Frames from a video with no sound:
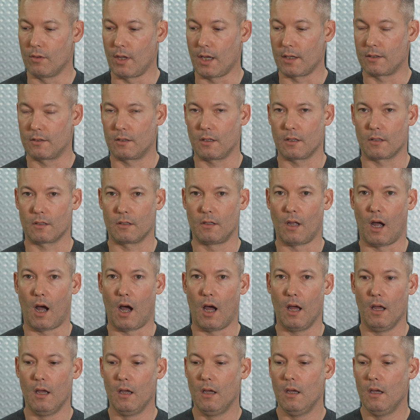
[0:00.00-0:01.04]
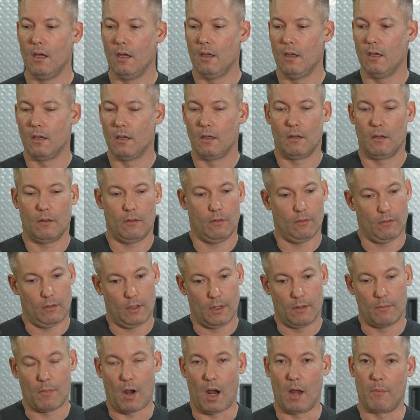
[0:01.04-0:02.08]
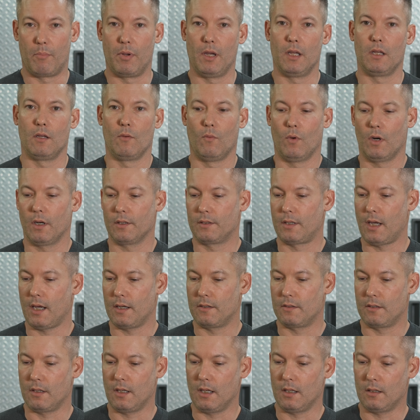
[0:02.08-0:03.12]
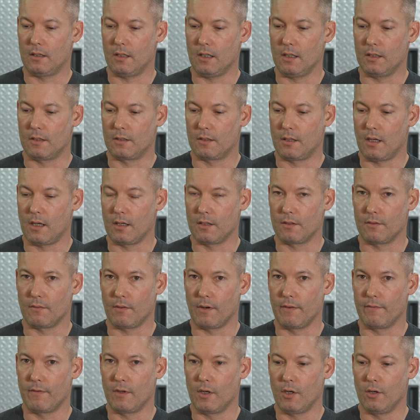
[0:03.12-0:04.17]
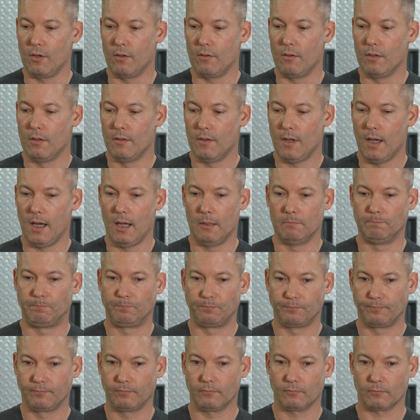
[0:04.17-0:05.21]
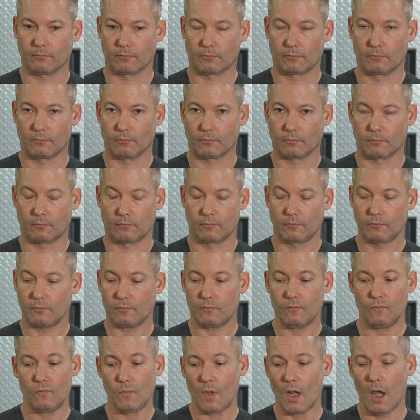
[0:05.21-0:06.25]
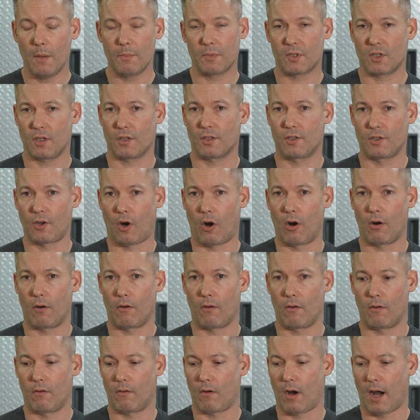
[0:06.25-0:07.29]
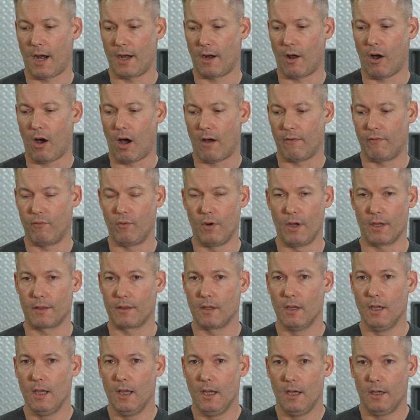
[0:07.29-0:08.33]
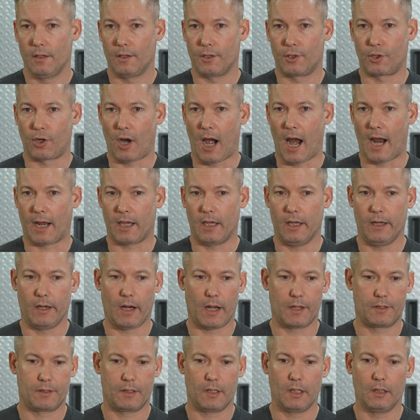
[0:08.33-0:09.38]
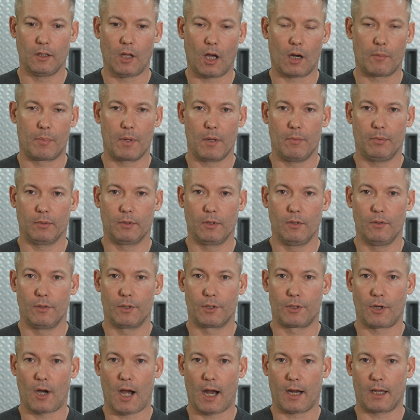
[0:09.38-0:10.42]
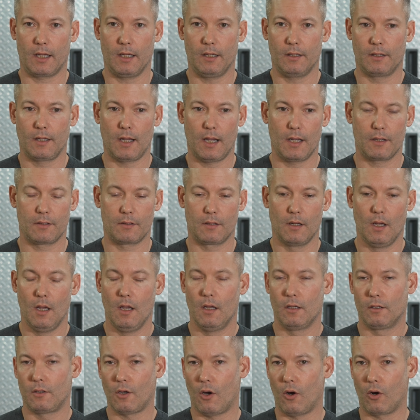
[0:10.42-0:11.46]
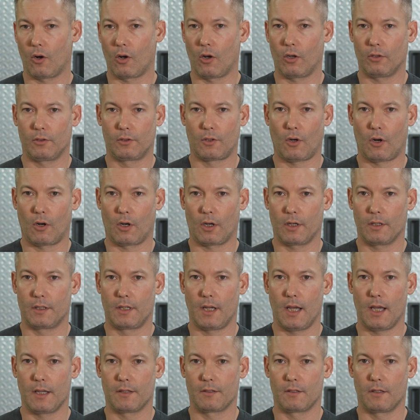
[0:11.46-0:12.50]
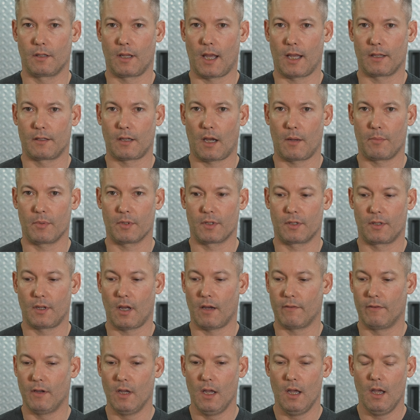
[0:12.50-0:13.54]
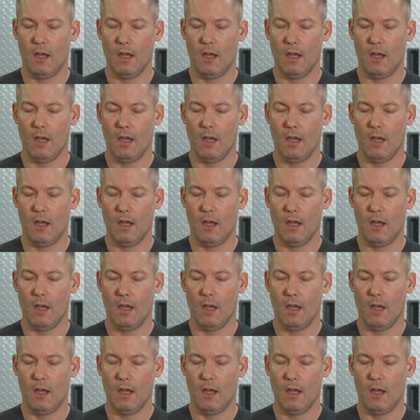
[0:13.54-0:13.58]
That's just not, in my opinion, what it takes to get these things reviewed. Um, I'm just going to start right off with the tracking. I see a lot of people doing tracking tests, target tests, and that type of stuff.